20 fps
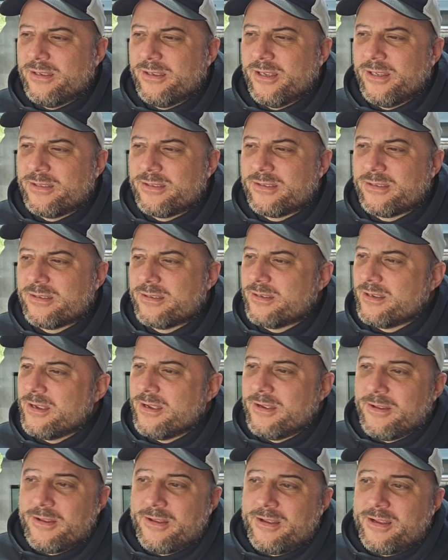It's
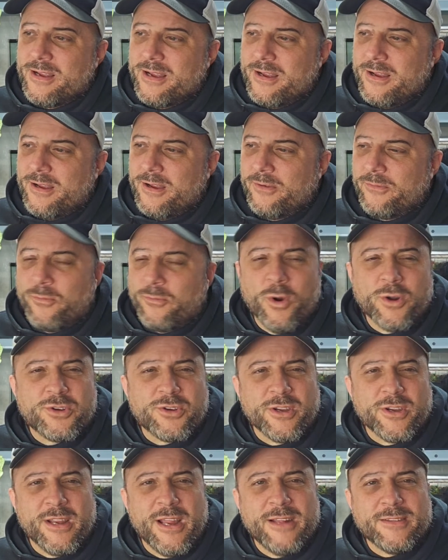
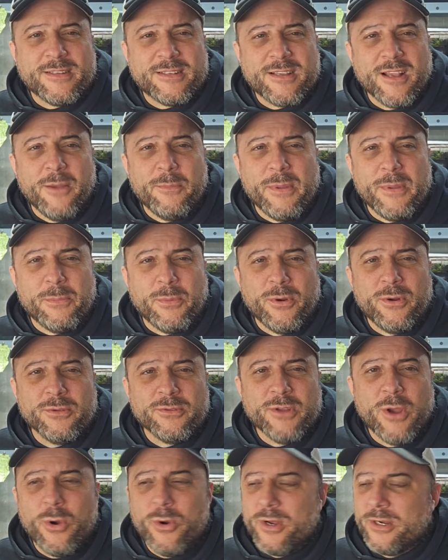unfortunately I have to tell people
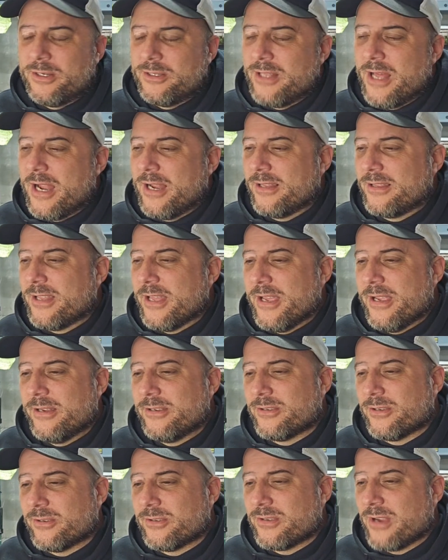no on a lot of things,
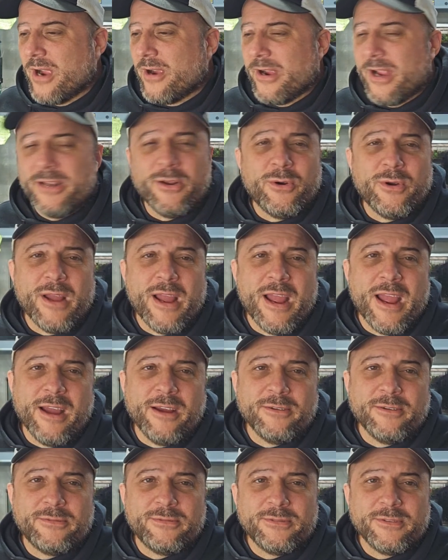or sorry I don't
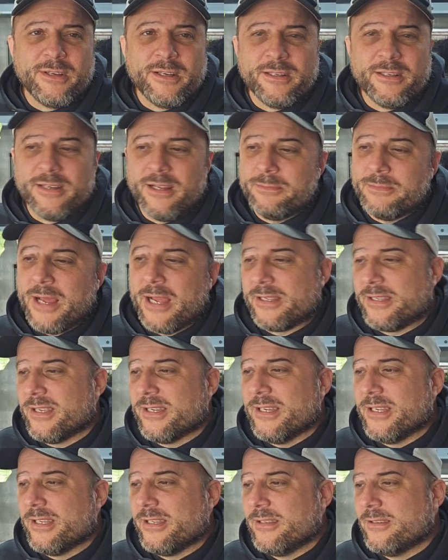have, and I'm not
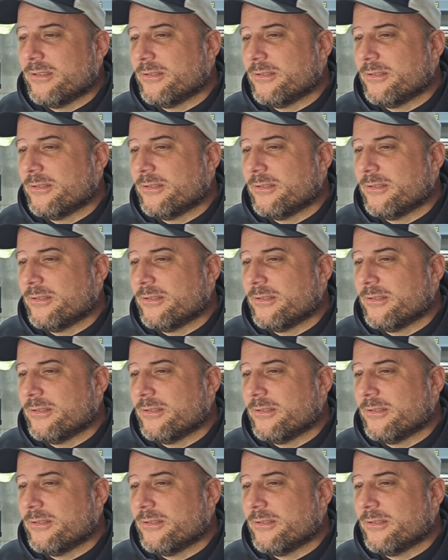getting.